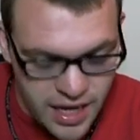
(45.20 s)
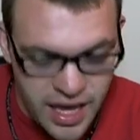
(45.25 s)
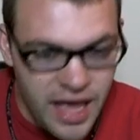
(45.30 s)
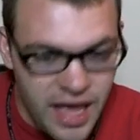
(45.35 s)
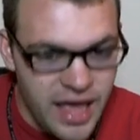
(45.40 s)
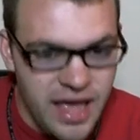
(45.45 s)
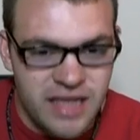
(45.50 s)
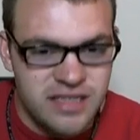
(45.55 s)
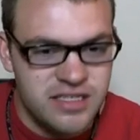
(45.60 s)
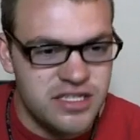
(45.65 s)

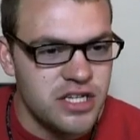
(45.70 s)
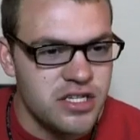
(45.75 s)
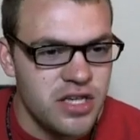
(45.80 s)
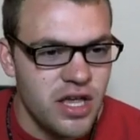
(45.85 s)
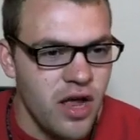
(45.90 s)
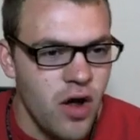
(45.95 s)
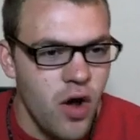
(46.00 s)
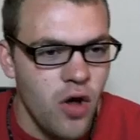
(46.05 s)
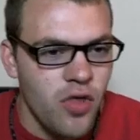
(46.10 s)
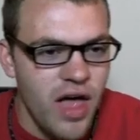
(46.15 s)
it's just
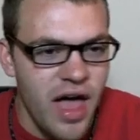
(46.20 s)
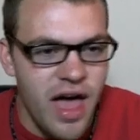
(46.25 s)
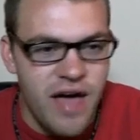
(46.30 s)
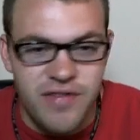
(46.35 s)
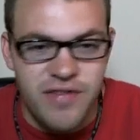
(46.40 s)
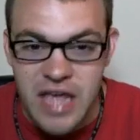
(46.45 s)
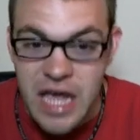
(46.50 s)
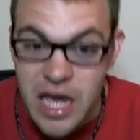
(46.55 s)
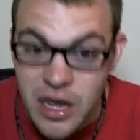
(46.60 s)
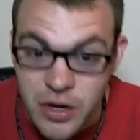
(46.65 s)
like all the
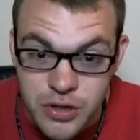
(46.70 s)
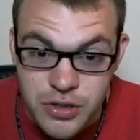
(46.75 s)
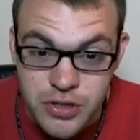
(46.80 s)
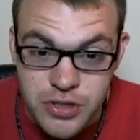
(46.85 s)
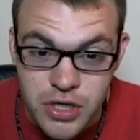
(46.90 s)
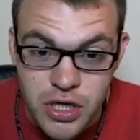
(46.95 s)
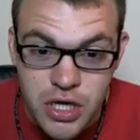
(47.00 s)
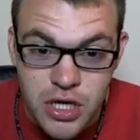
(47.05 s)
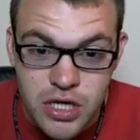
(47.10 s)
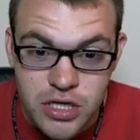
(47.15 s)
heavy
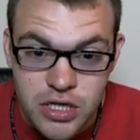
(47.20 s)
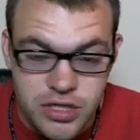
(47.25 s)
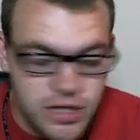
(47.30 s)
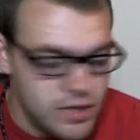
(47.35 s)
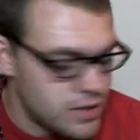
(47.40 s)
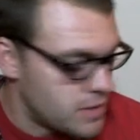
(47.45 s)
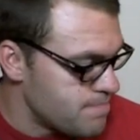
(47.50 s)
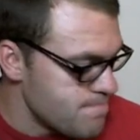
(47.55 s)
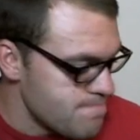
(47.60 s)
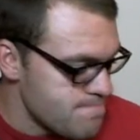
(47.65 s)
hitters
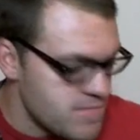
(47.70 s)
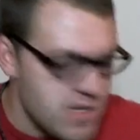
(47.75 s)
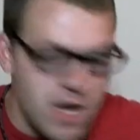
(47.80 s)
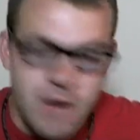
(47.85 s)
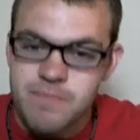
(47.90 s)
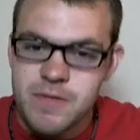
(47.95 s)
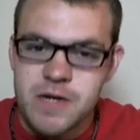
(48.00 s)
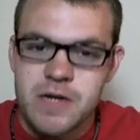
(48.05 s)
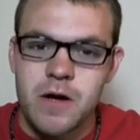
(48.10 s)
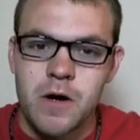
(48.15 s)
just
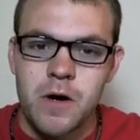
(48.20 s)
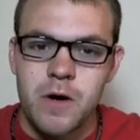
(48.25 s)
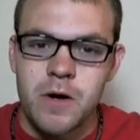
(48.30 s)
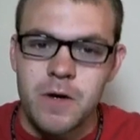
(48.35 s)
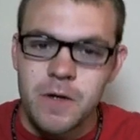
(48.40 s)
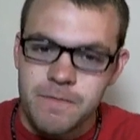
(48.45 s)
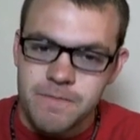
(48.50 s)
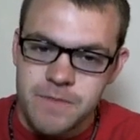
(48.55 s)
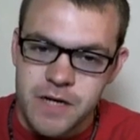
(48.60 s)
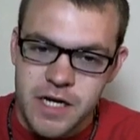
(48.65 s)
come there to
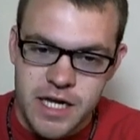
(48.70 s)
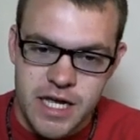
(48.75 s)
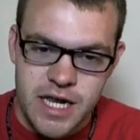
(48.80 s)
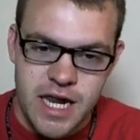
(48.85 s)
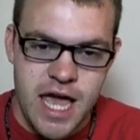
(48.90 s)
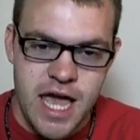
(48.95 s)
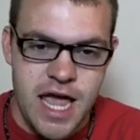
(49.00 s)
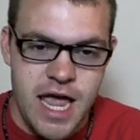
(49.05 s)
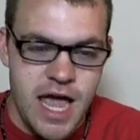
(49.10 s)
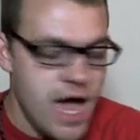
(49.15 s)
all fucking
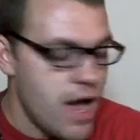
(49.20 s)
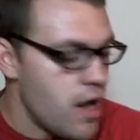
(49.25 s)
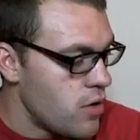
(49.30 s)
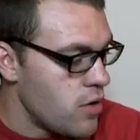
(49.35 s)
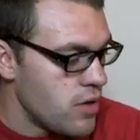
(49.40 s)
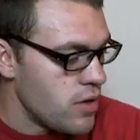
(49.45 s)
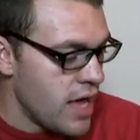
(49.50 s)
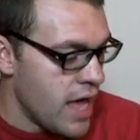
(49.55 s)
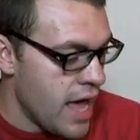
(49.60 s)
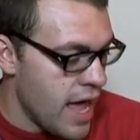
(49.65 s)
hang
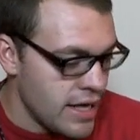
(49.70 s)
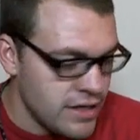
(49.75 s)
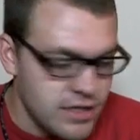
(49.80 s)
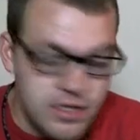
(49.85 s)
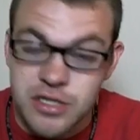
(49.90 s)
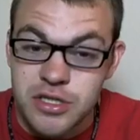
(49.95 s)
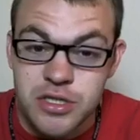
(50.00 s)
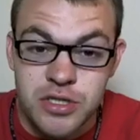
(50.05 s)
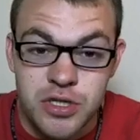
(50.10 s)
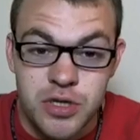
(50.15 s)
out and
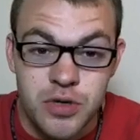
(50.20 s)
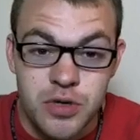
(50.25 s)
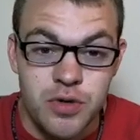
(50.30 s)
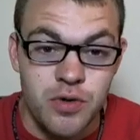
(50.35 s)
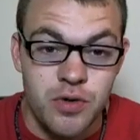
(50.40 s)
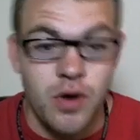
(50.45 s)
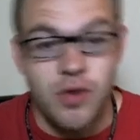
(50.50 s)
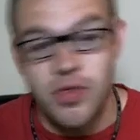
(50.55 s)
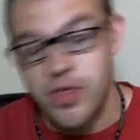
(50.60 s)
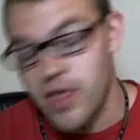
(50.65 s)
just do
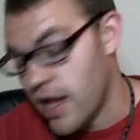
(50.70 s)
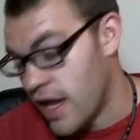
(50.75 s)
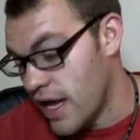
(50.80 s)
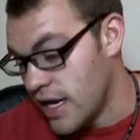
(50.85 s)
their own thing,